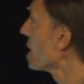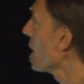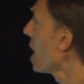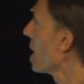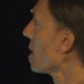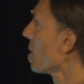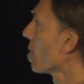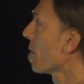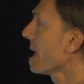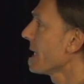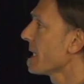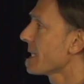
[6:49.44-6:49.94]

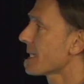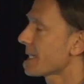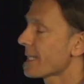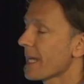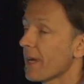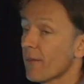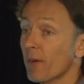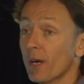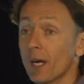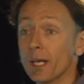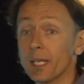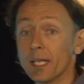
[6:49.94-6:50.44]
done already
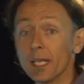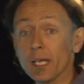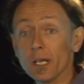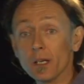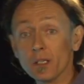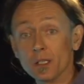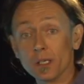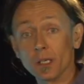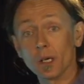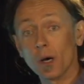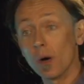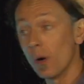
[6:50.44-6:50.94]
several
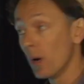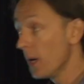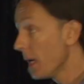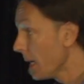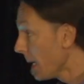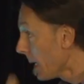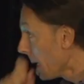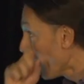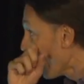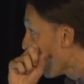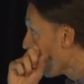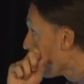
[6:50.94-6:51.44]
years ago.
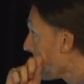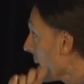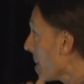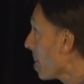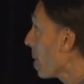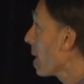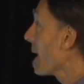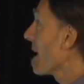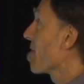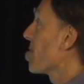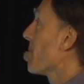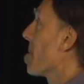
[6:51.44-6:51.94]

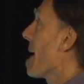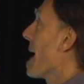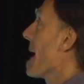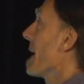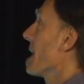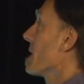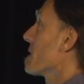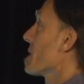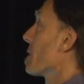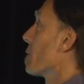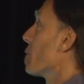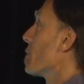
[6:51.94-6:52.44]
People have
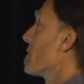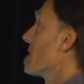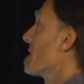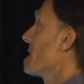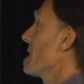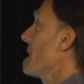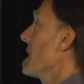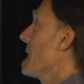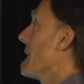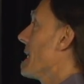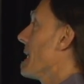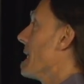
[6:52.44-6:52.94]
managed to
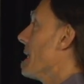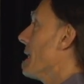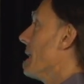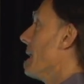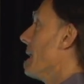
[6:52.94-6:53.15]
see